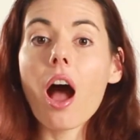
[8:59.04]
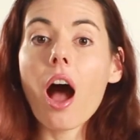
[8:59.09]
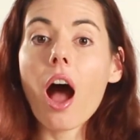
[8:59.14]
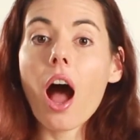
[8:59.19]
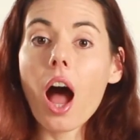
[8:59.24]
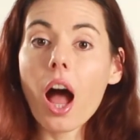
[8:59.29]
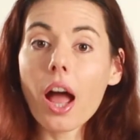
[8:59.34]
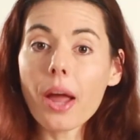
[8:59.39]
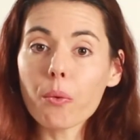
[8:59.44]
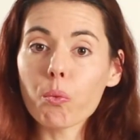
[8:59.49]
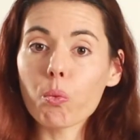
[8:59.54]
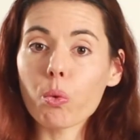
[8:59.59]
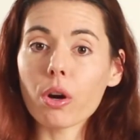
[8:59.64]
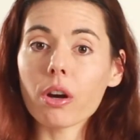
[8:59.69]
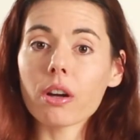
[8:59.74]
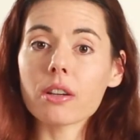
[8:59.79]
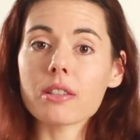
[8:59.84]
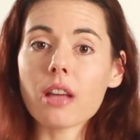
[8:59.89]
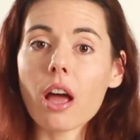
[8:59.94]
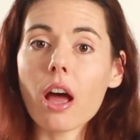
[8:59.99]
I
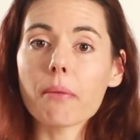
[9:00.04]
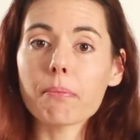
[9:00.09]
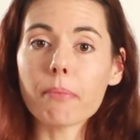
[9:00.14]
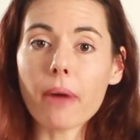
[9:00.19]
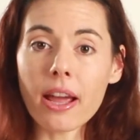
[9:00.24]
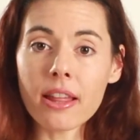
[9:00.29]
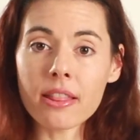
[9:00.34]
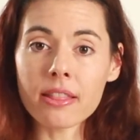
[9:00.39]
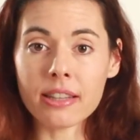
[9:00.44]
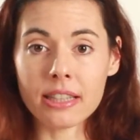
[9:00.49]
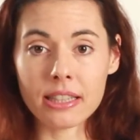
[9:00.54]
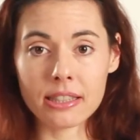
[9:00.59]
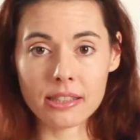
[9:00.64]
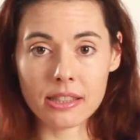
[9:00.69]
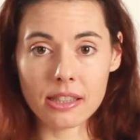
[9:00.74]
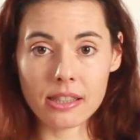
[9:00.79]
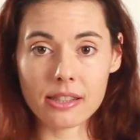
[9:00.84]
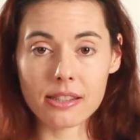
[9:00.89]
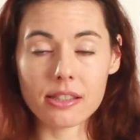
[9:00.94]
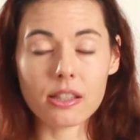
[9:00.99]
worked on my
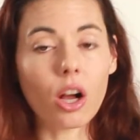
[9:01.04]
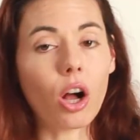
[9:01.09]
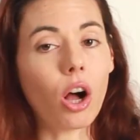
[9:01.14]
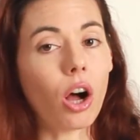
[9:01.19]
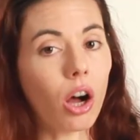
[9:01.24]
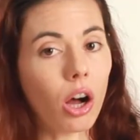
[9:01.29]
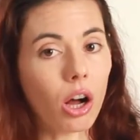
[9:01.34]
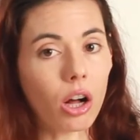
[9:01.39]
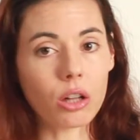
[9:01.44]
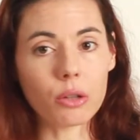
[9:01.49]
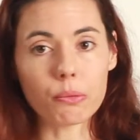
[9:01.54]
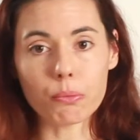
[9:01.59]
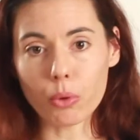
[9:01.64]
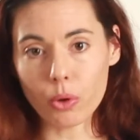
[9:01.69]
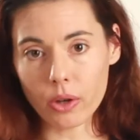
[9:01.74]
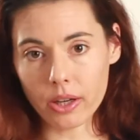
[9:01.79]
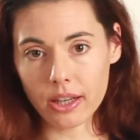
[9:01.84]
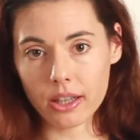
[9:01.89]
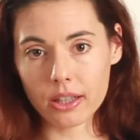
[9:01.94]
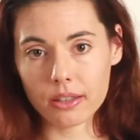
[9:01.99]
thesis all
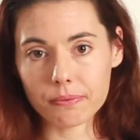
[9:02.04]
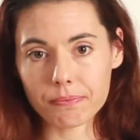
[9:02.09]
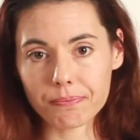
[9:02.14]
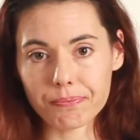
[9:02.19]
morning.